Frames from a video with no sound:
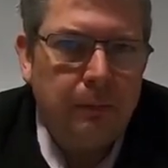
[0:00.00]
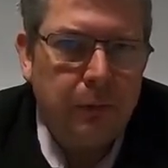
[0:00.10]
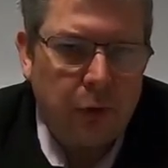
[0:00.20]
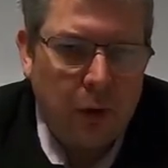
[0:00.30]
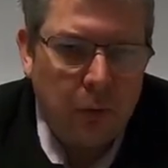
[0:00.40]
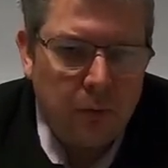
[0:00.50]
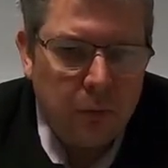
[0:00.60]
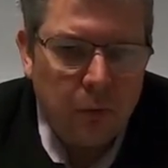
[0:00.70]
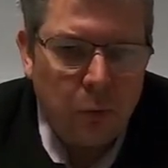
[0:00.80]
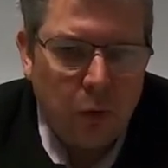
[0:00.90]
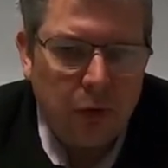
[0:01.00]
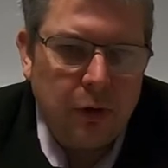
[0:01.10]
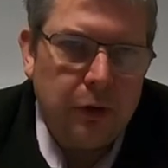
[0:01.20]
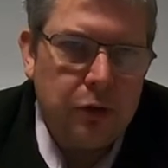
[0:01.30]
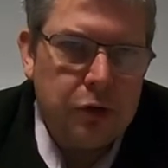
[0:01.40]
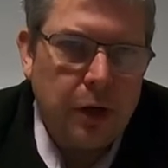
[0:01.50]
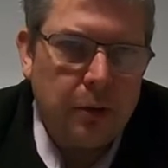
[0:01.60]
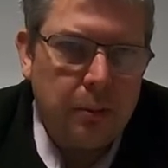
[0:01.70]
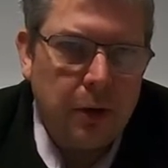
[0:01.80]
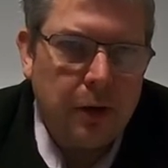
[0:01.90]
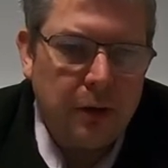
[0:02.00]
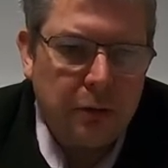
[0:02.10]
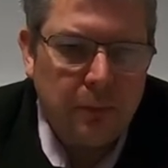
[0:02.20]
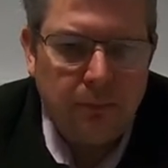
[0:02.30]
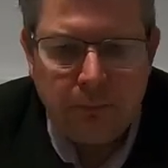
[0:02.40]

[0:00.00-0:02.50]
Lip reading: So one thing to check and be careful.